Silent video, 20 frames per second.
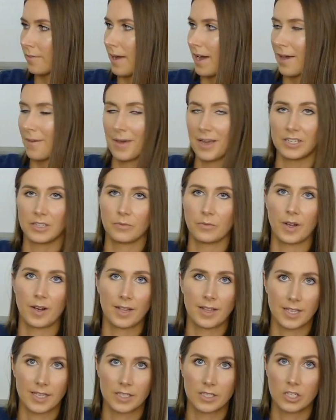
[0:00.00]
I imagine
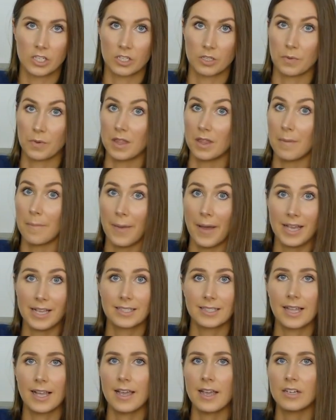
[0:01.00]
wearing this just with the
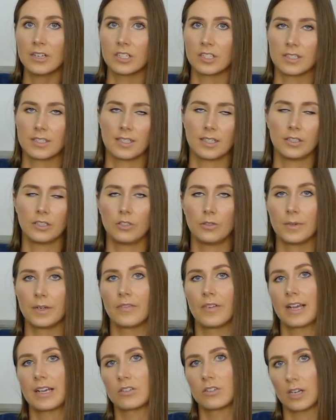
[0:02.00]
base layer, just as a little bit
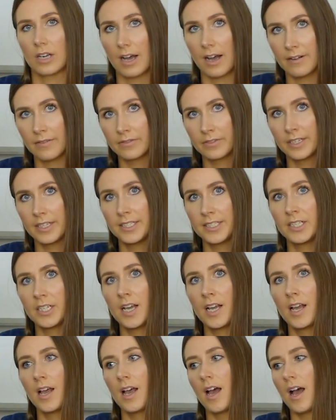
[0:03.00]
of extra coverage.
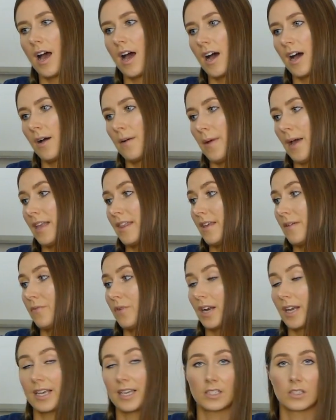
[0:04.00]
And then
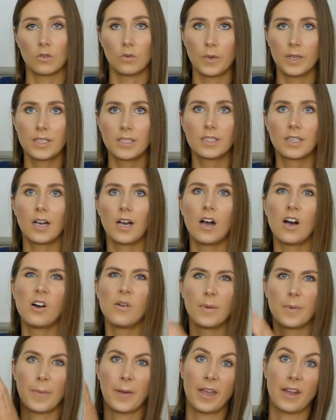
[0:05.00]
when I get to winter,
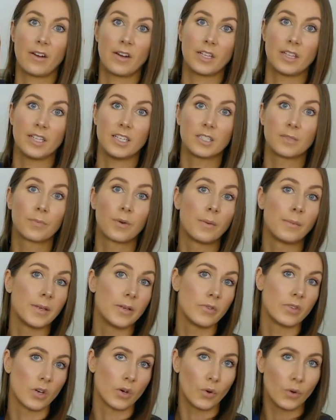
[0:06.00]
I'll be pairing this probably
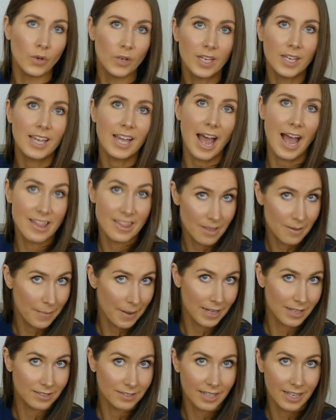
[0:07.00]
with a hoodie and the
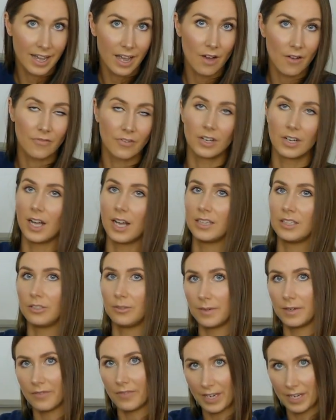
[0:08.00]
base layer for a little
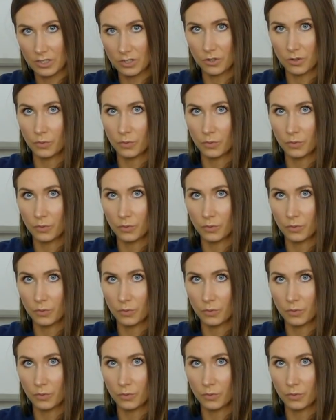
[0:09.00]
bit of extra